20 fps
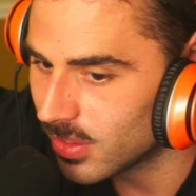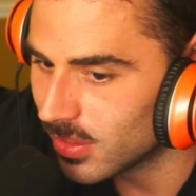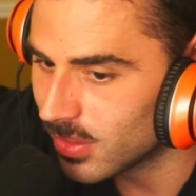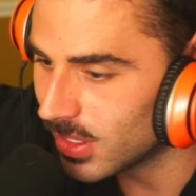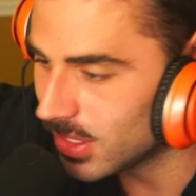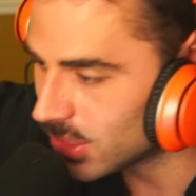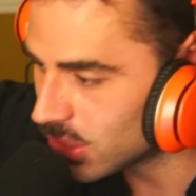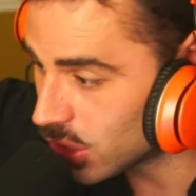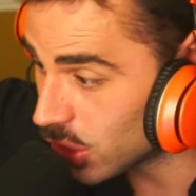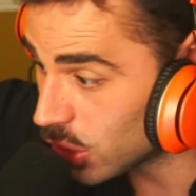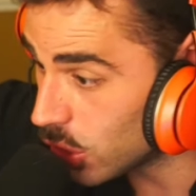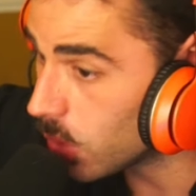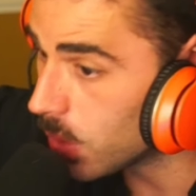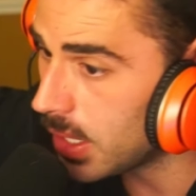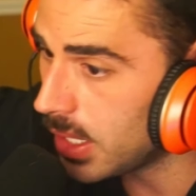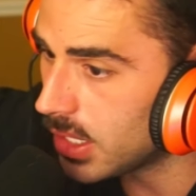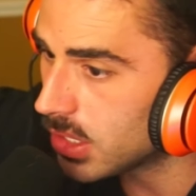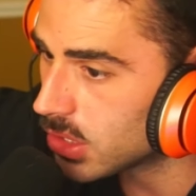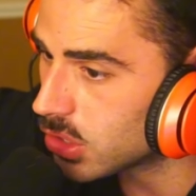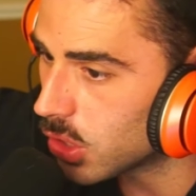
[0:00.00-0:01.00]
It's the
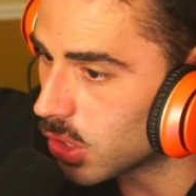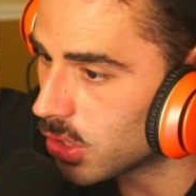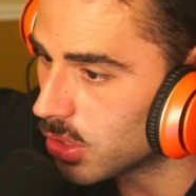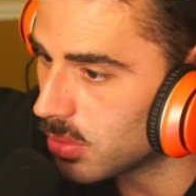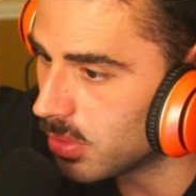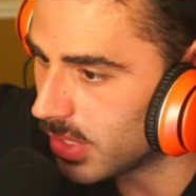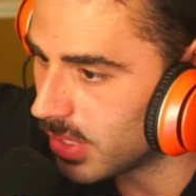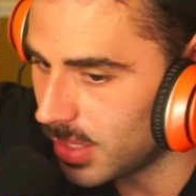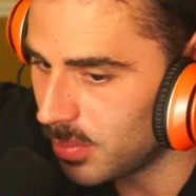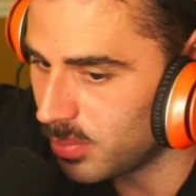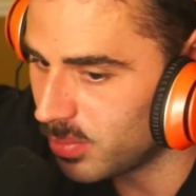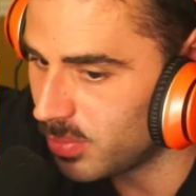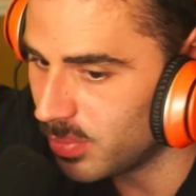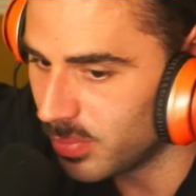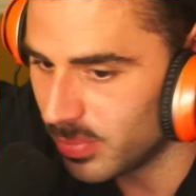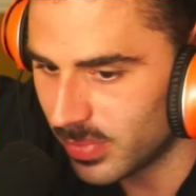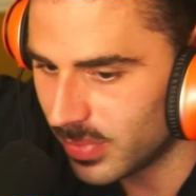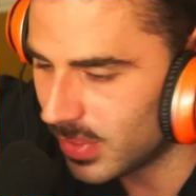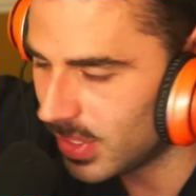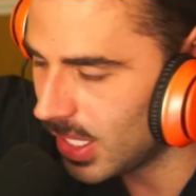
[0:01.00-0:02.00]
greatest argument. They
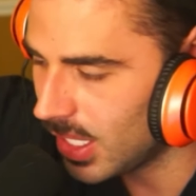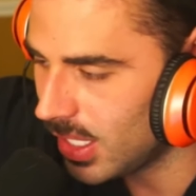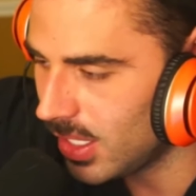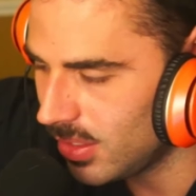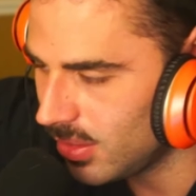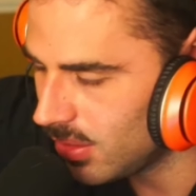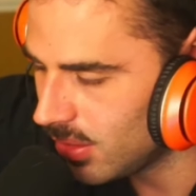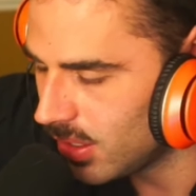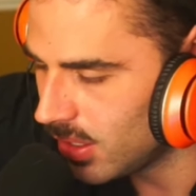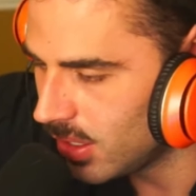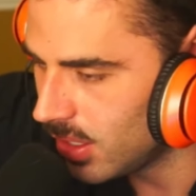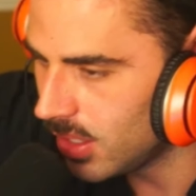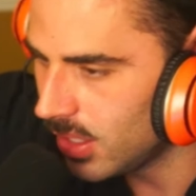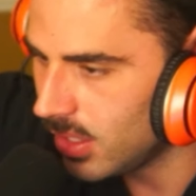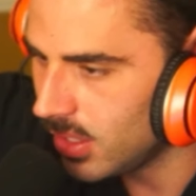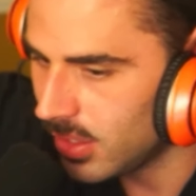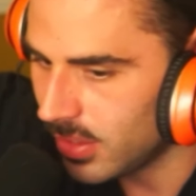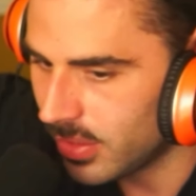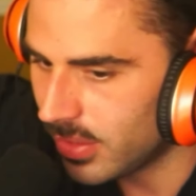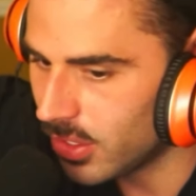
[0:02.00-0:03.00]
they
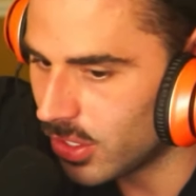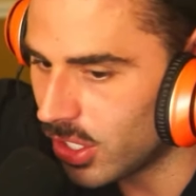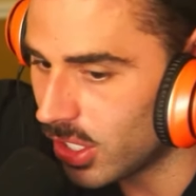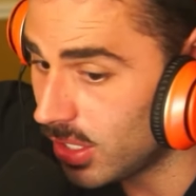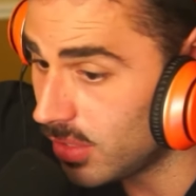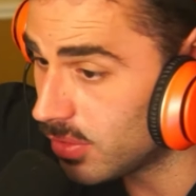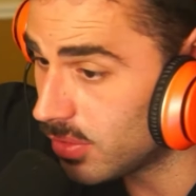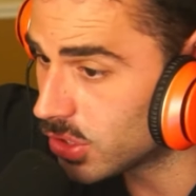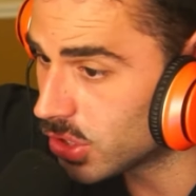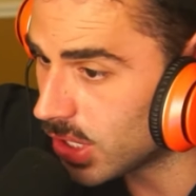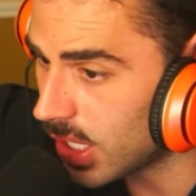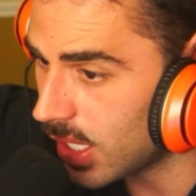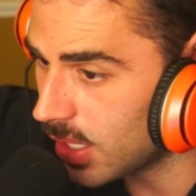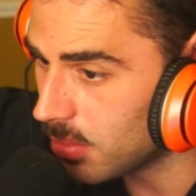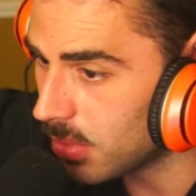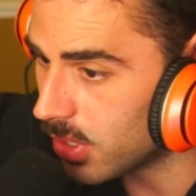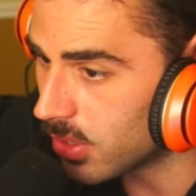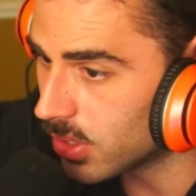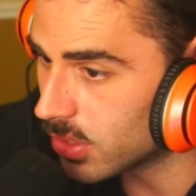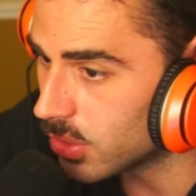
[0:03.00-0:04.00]
they're not even shy
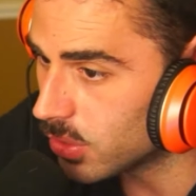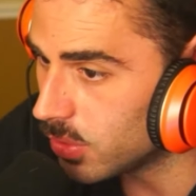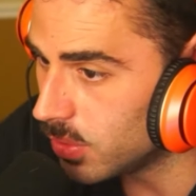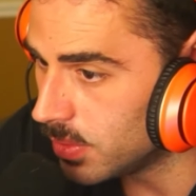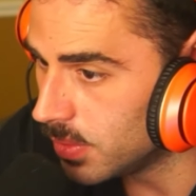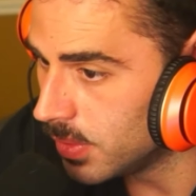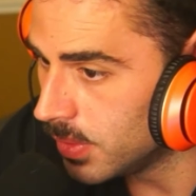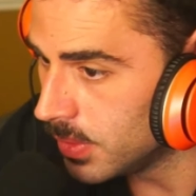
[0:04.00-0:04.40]
about it, dude.